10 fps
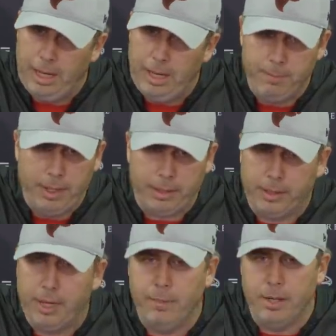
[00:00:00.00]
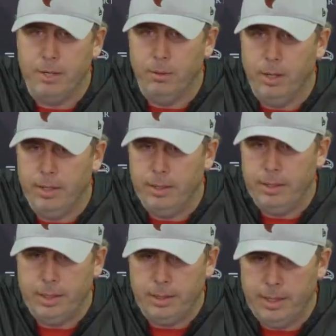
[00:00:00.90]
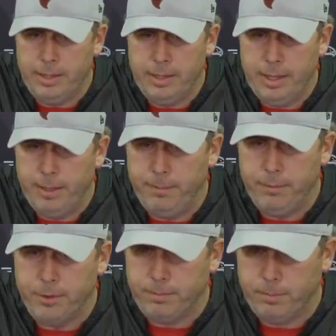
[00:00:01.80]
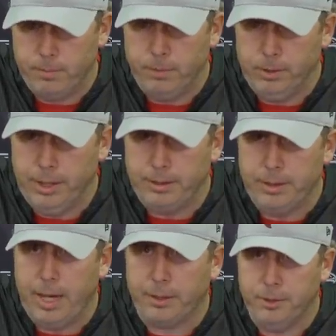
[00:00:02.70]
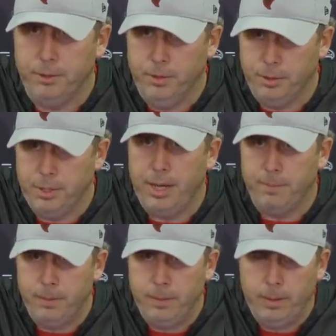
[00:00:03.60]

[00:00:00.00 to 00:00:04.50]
I, am not going to comment either way. D-led, uh, just we let the doctors do their job.